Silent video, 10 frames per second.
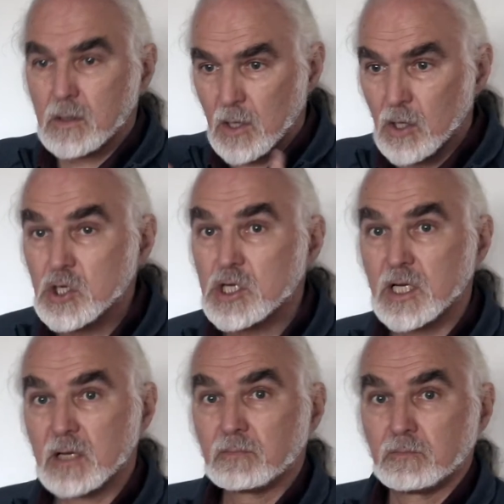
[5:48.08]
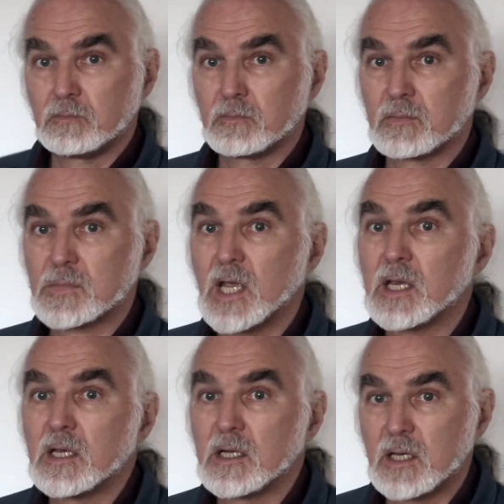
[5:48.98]
Consciously
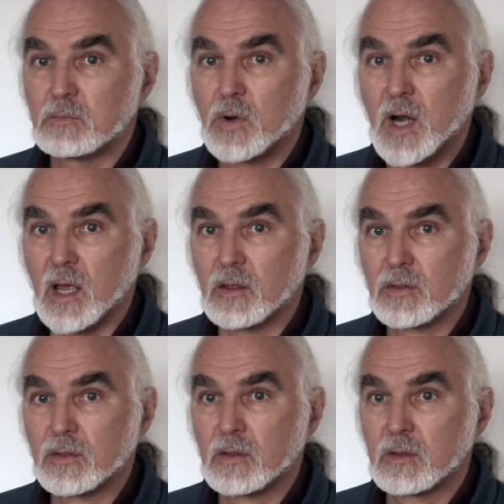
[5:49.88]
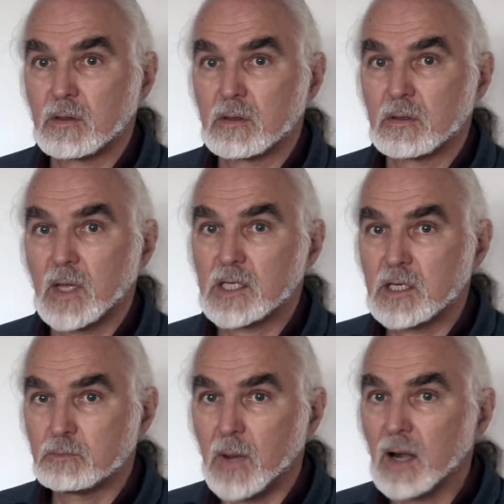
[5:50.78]
taking a deep breath
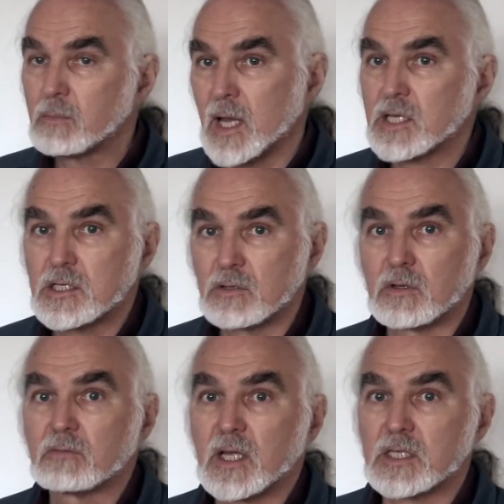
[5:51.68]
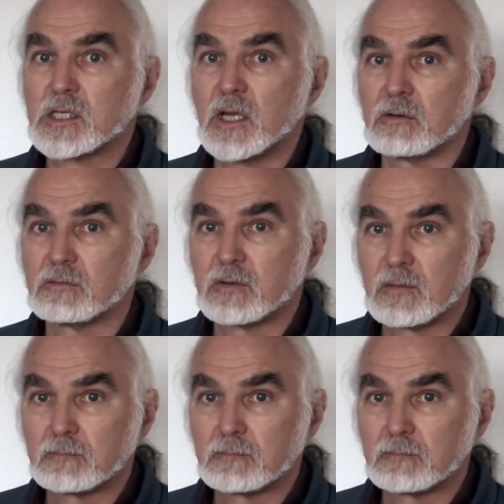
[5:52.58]
actually bypasses all of that stuff,